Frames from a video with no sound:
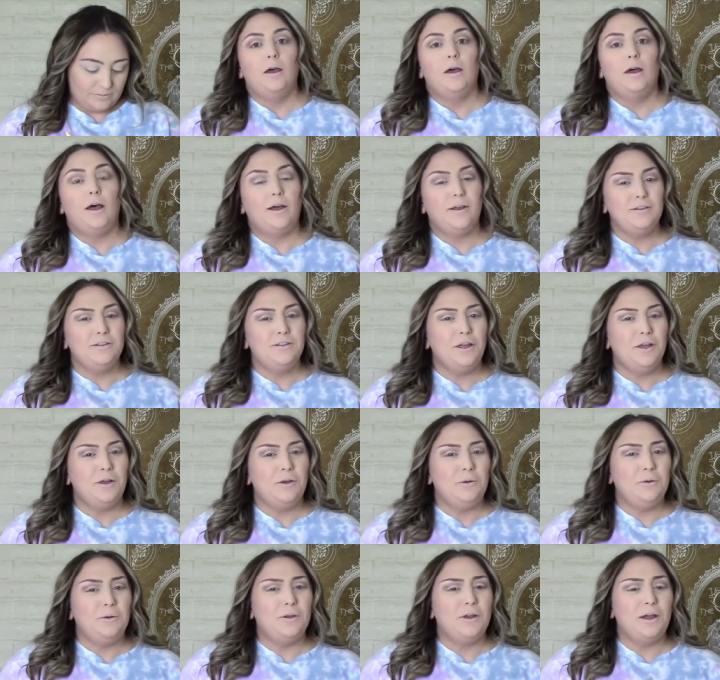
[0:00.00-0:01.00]

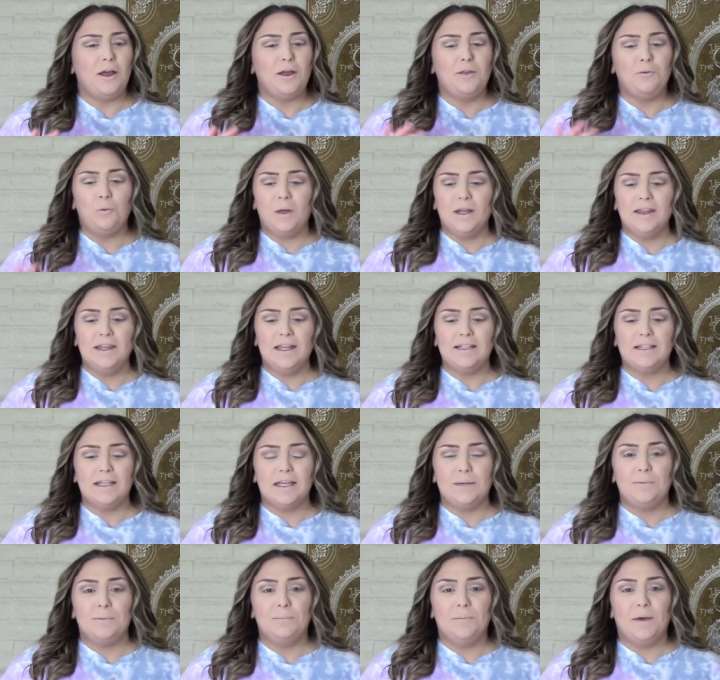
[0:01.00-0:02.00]
Also, one thing to
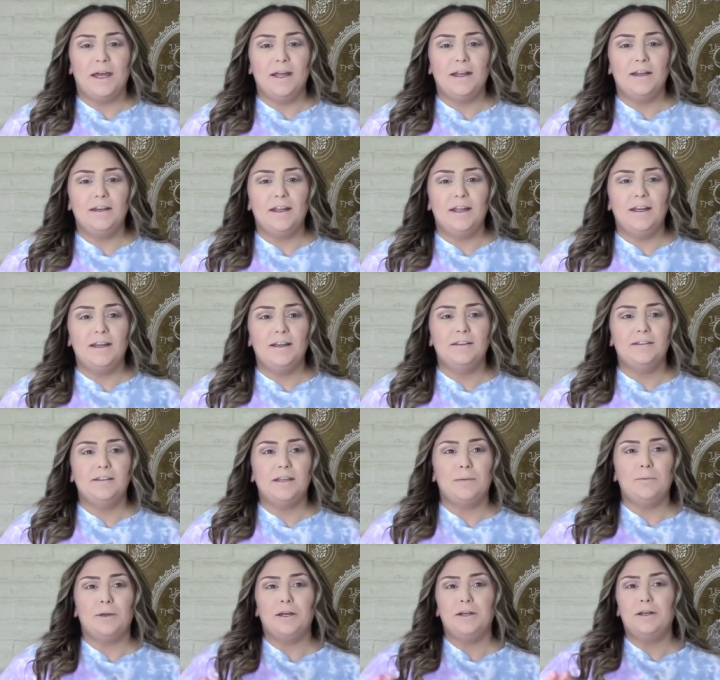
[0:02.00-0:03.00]
keep in mind is
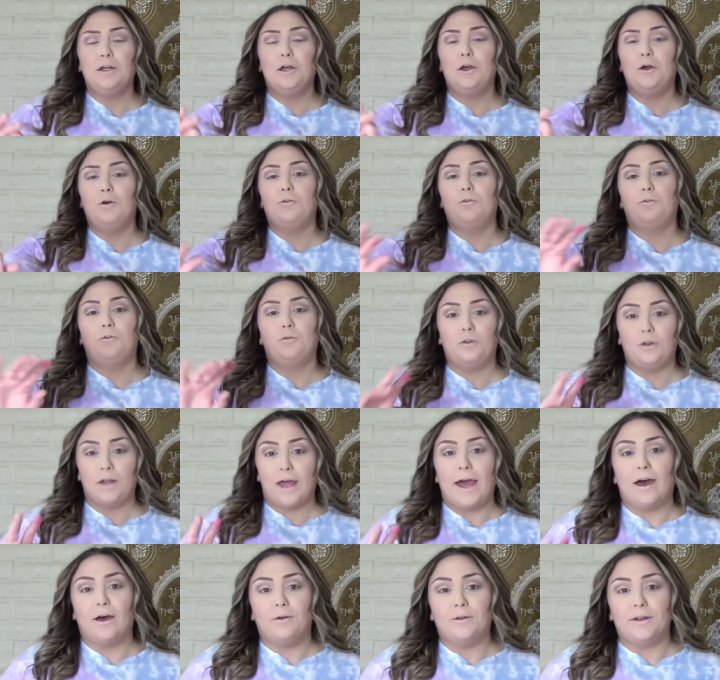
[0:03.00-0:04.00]
I'm not going to go full
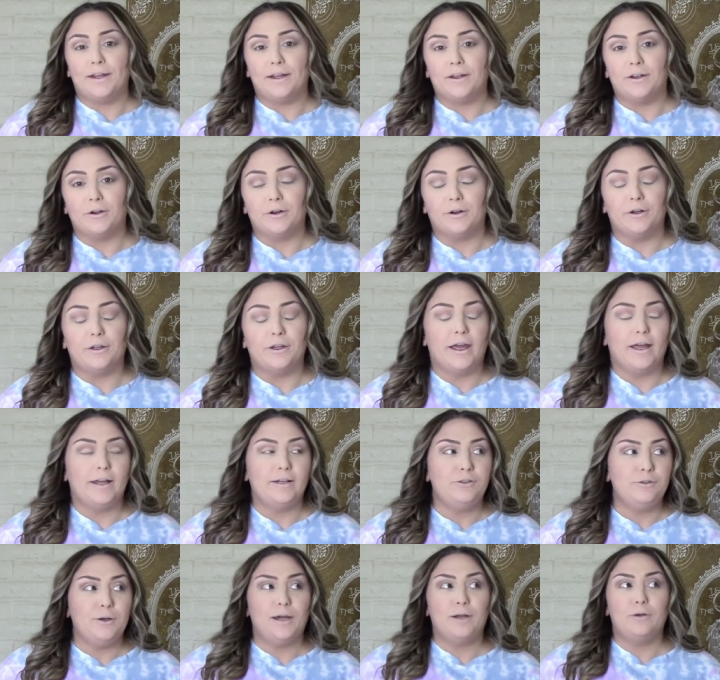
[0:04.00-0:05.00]
out e-girl. I
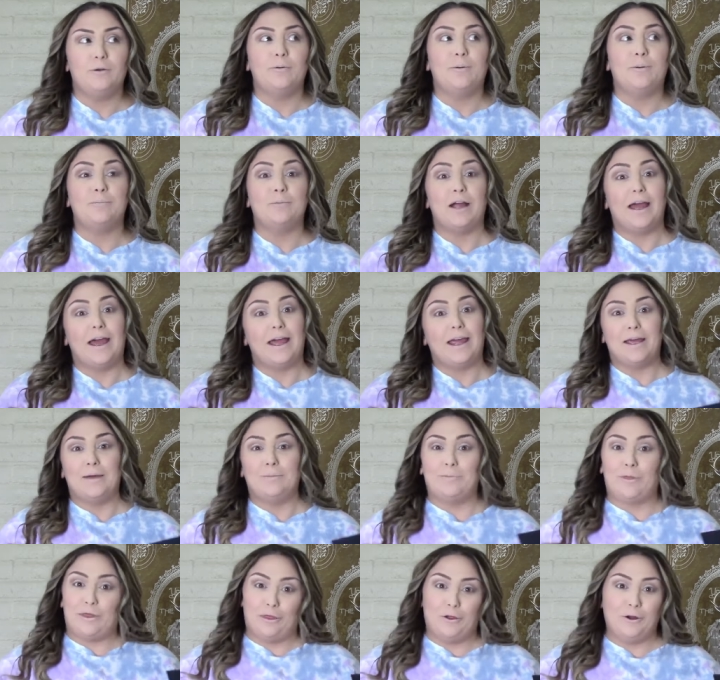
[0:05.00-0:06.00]
do got to remember I am
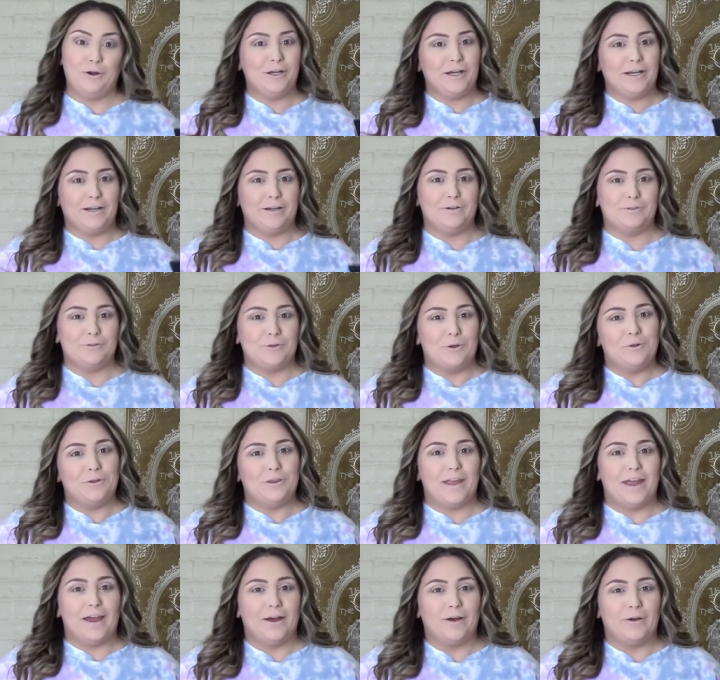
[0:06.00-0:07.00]
30 years old
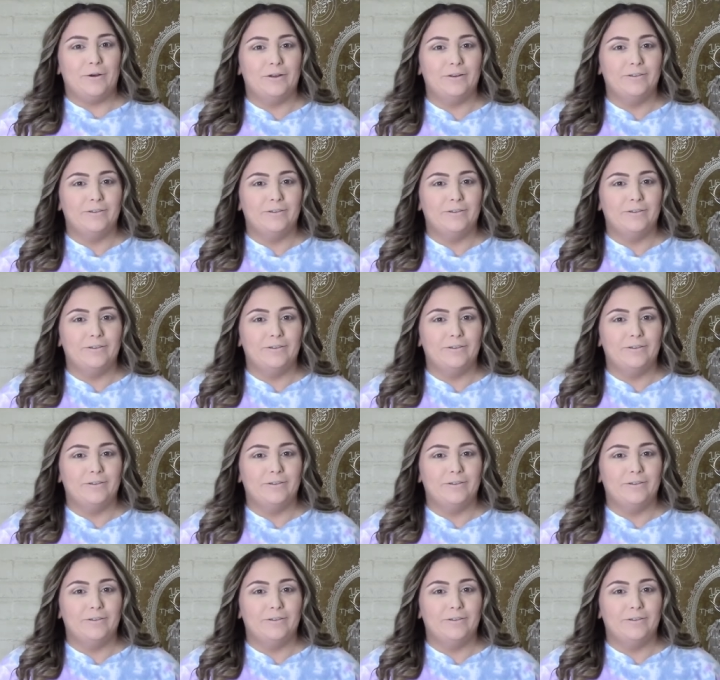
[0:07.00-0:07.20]
now.